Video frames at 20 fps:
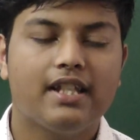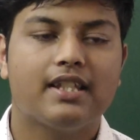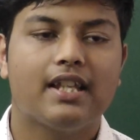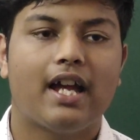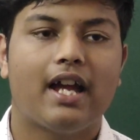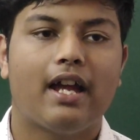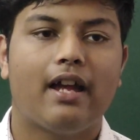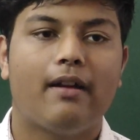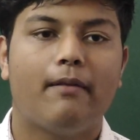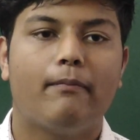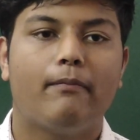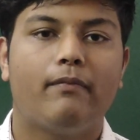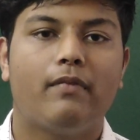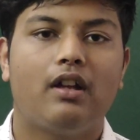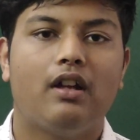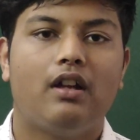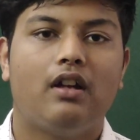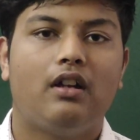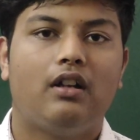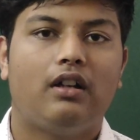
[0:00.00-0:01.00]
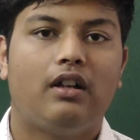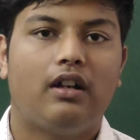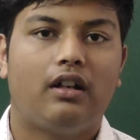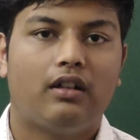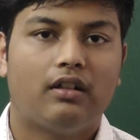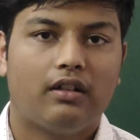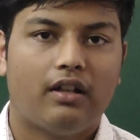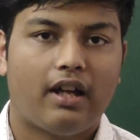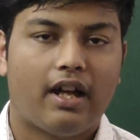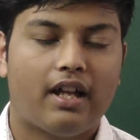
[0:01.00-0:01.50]
Next, I'm
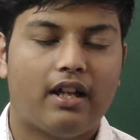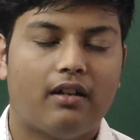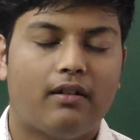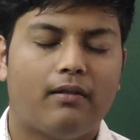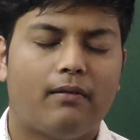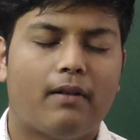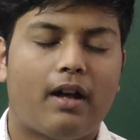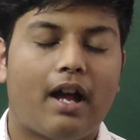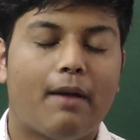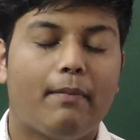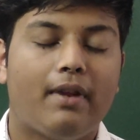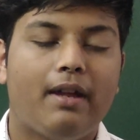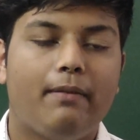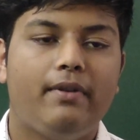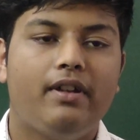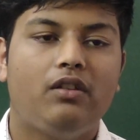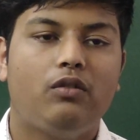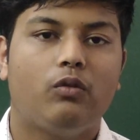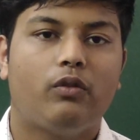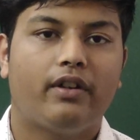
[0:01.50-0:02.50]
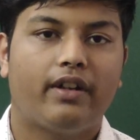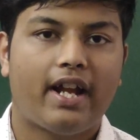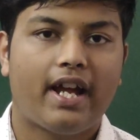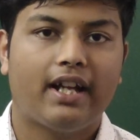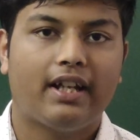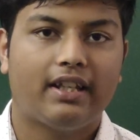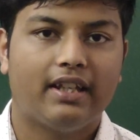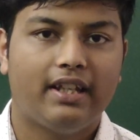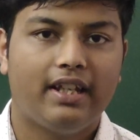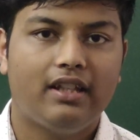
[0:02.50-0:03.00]
aiming to
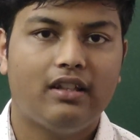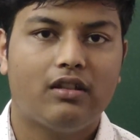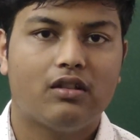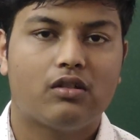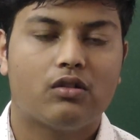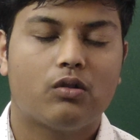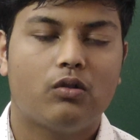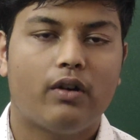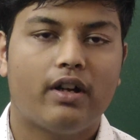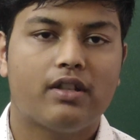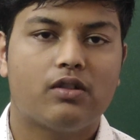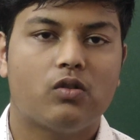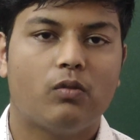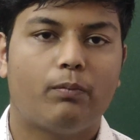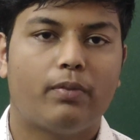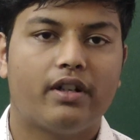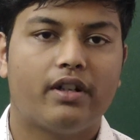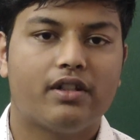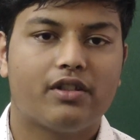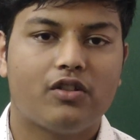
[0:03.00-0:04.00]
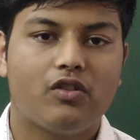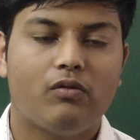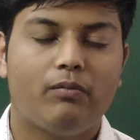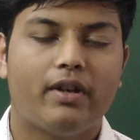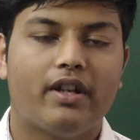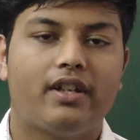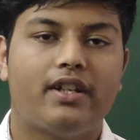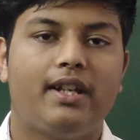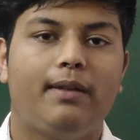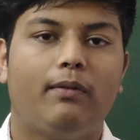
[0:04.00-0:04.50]
crack NEET so as to pursue
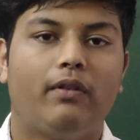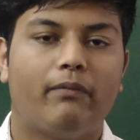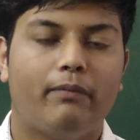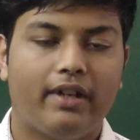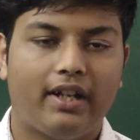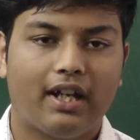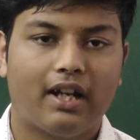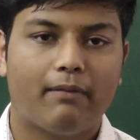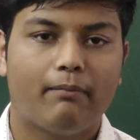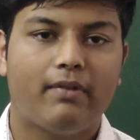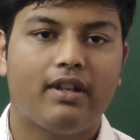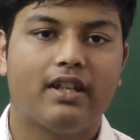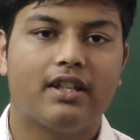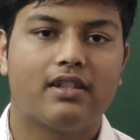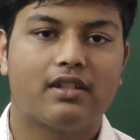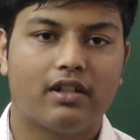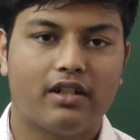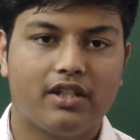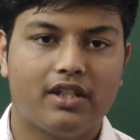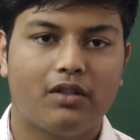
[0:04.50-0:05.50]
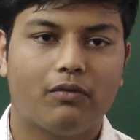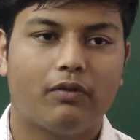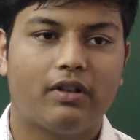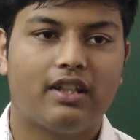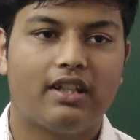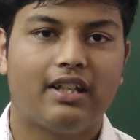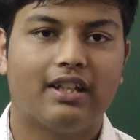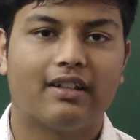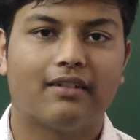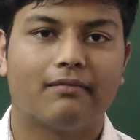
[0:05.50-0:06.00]
my dream of becoming a surgeon
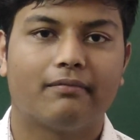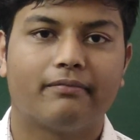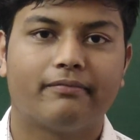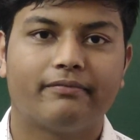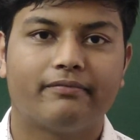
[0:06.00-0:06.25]
one day.